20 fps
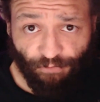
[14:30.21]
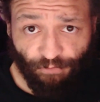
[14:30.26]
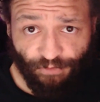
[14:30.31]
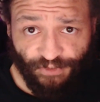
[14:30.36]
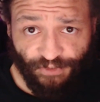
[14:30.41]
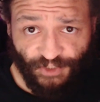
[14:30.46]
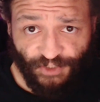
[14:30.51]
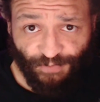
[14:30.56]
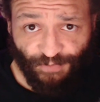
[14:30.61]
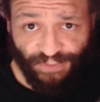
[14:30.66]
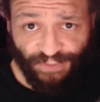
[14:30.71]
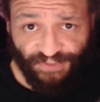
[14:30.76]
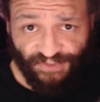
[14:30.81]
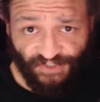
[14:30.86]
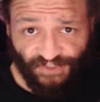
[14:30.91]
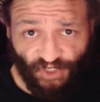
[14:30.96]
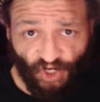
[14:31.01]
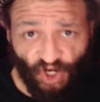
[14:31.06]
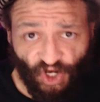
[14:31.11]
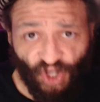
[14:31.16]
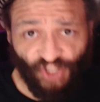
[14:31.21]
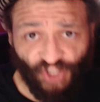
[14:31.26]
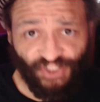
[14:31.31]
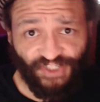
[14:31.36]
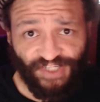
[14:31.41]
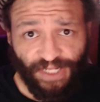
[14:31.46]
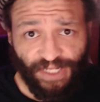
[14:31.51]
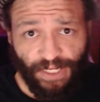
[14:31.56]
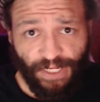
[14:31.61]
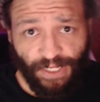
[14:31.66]
This has been Sir
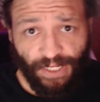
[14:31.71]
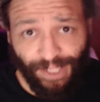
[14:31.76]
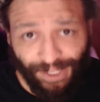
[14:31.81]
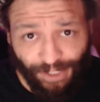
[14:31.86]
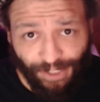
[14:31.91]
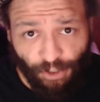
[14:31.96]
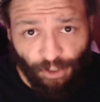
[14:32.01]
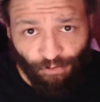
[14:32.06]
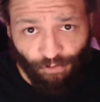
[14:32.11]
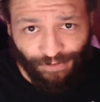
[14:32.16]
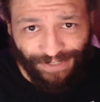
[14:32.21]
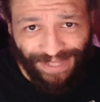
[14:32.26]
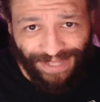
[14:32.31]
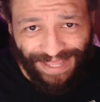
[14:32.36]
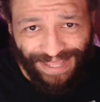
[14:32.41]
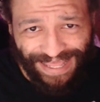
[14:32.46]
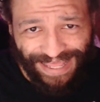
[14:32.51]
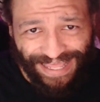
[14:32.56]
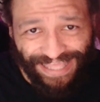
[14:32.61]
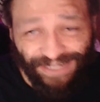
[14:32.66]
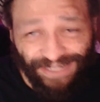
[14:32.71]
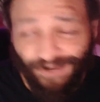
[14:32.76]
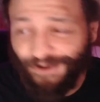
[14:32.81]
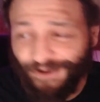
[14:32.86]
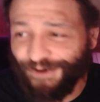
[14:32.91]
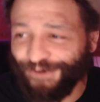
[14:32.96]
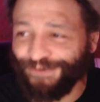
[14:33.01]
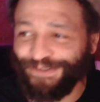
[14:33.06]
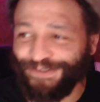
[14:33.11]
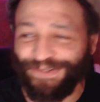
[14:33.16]
Hunt's Alumni.
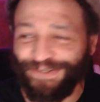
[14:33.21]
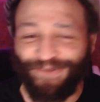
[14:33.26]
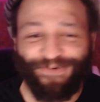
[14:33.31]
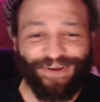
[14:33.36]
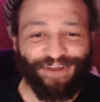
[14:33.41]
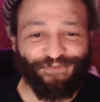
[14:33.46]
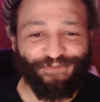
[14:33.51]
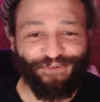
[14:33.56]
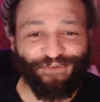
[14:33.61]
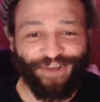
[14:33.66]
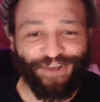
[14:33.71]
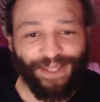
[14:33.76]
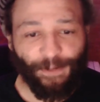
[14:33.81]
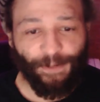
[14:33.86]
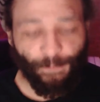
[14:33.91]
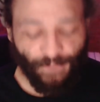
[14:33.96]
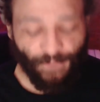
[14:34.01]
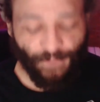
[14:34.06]
Oh, you know what? I forgot.